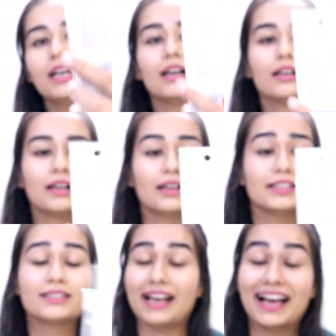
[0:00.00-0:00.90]

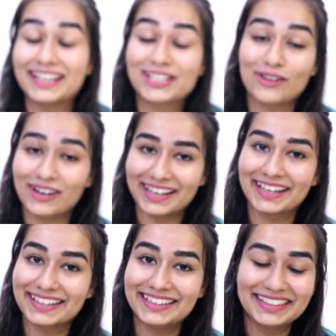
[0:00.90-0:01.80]
It's not
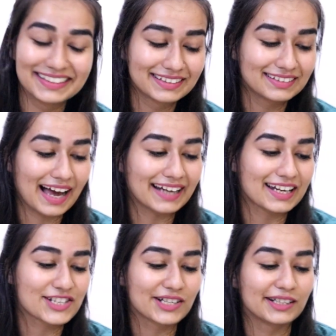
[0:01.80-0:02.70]
like I needed an
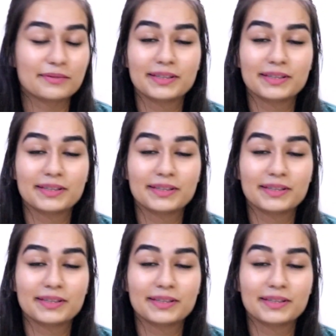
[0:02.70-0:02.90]
eyelash curler,